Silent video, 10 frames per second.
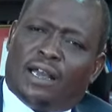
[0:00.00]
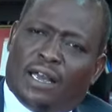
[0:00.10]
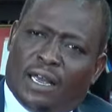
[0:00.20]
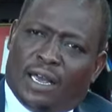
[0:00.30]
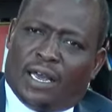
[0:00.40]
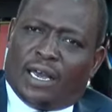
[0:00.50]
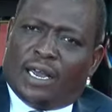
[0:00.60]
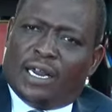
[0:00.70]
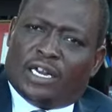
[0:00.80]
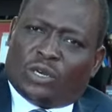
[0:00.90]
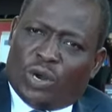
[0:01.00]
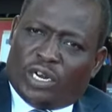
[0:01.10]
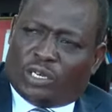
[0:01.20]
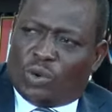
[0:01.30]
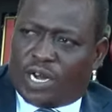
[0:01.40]
in
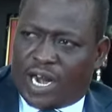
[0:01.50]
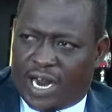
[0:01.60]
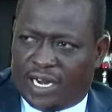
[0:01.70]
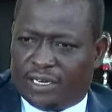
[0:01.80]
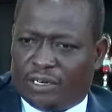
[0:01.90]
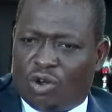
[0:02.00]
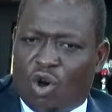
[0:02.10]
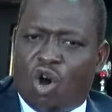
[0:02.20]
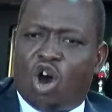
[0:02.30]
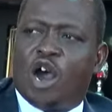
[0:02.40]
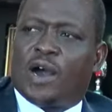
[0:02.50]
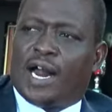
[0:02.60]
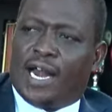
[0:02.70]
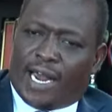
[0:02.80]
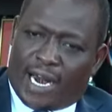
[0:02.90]
2029, all our
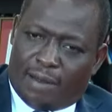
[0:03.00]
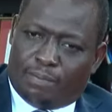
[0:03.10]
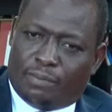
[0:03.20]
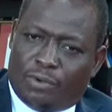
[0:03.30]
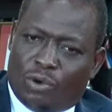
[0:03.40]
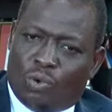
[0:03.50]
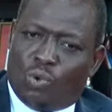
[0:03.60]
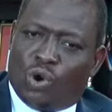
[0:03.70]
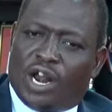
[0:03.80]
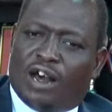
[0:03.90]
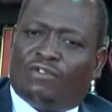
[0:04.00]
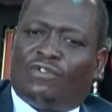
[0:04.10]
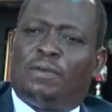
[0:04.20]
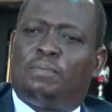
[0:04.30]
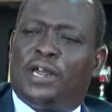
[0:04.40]
curriculum will
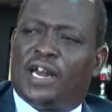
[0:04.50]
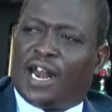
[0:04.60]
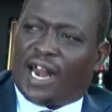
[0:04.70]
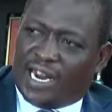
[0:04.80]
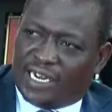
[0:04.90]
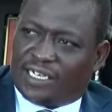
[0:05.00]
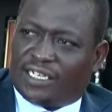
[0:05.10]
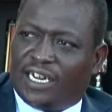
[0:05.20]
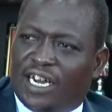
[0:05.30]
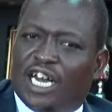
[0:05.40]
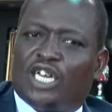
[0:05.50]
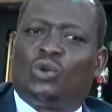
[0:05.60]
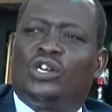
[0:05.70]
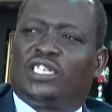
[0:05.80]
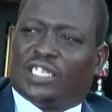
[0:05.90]
have been aligned to
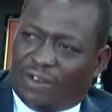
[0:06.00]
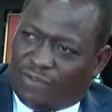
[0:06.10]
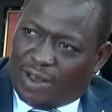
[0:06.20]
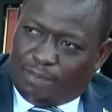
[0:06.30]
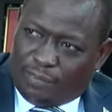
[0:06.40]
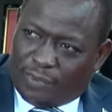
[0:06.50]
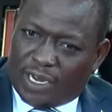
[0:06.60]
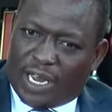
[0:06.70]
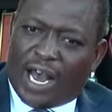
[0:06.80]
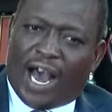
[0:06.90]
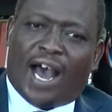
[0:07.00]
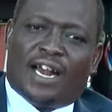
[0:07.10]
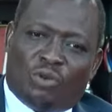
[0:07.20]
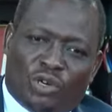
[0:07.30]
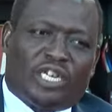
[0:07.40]
receive them, and
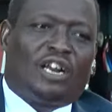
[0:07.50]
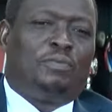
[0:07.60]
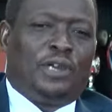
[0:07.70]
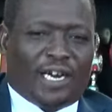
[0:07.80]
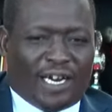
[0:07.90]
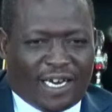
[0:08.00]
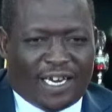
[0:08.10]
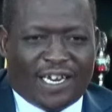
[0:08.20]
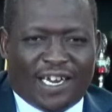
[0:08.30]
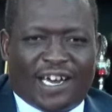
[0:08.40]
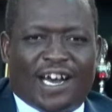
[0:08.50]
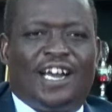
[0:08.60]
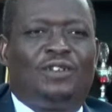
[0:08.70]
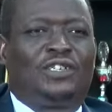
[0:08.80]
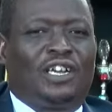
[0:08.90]
we shall be ready, and
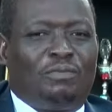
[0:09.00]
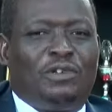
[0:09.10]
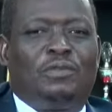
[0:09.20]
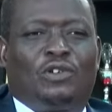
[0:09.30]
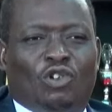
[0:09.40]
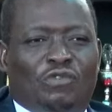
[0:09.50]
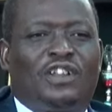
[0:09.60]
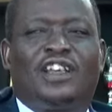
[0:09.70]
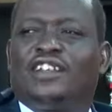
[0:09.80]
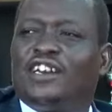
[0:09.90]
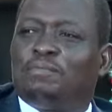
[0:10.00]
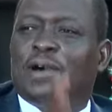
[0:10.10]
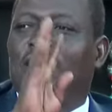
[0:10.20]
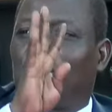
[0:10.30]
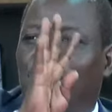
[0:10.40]
we shall be able to offer the three
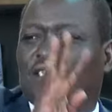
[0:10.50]
pathways.